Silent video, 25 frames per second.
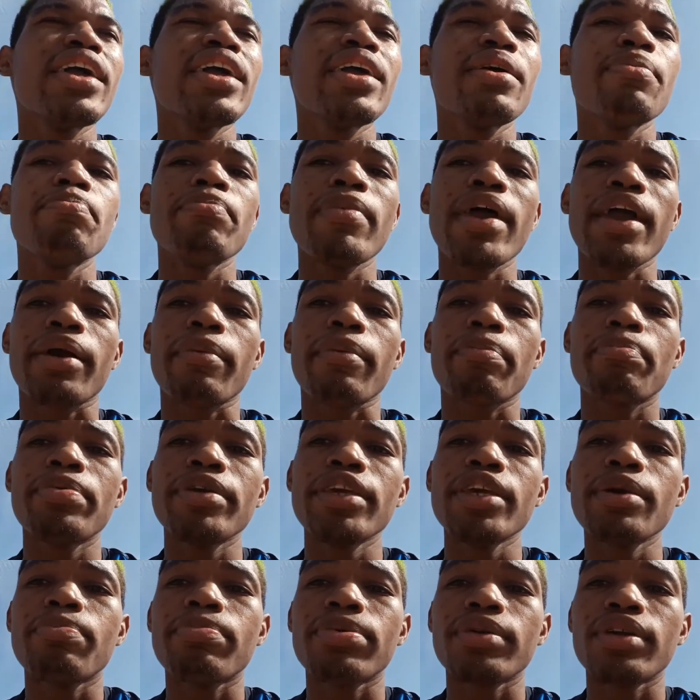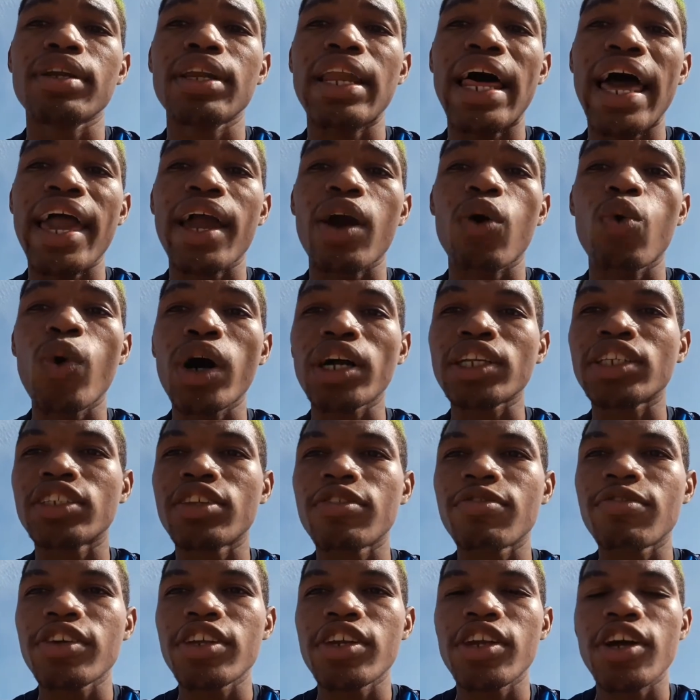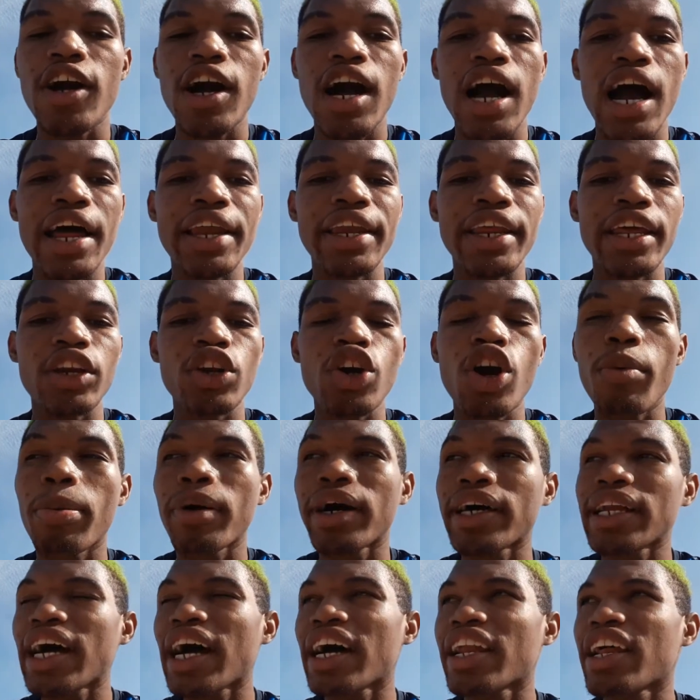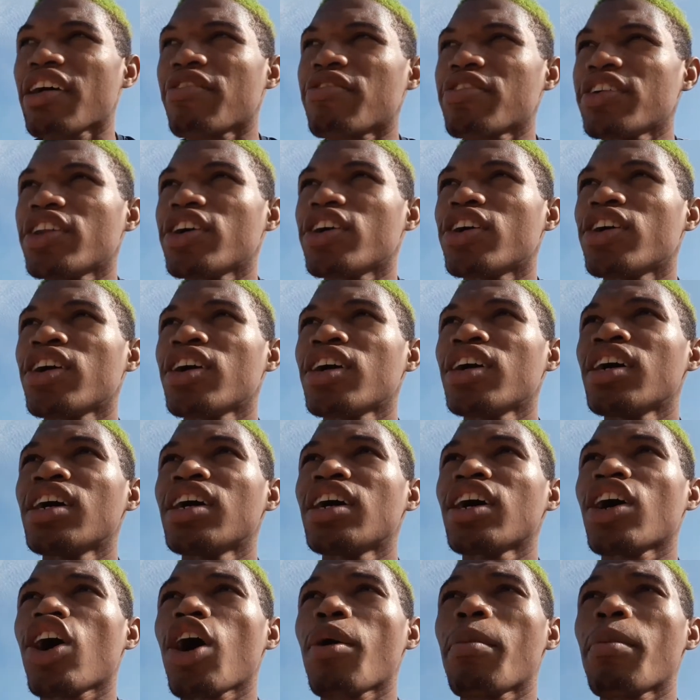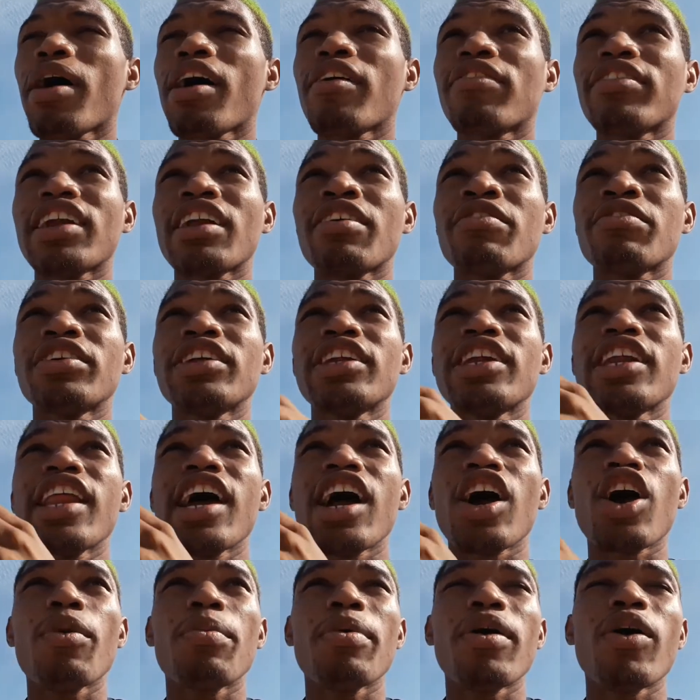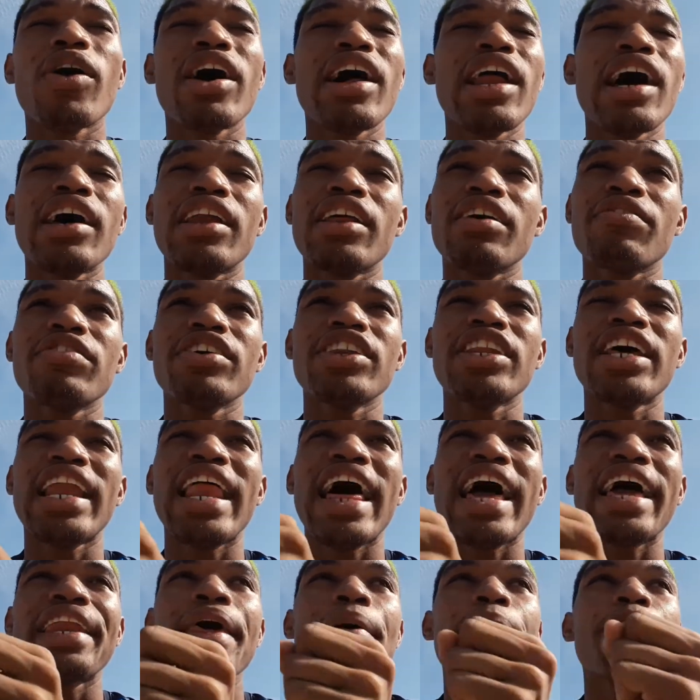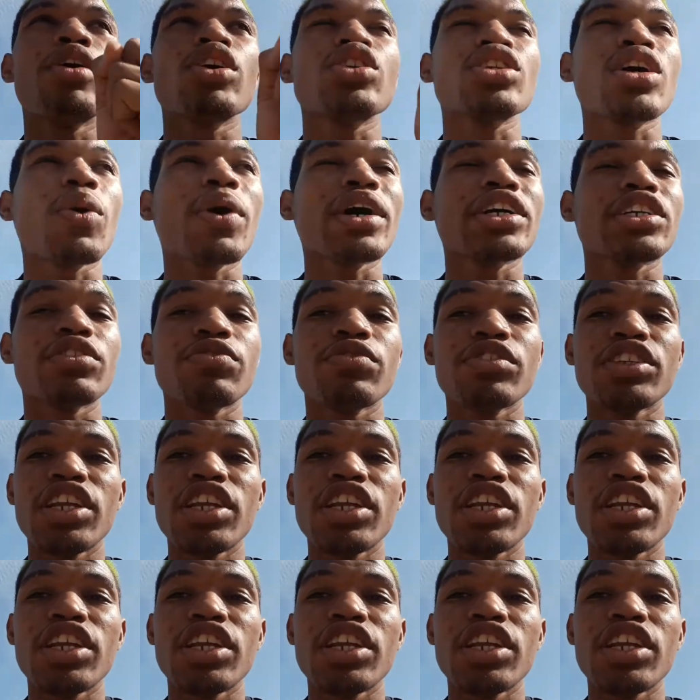it make people like watch the video and then go for another video, come off at the video then go for another video, like them just watch the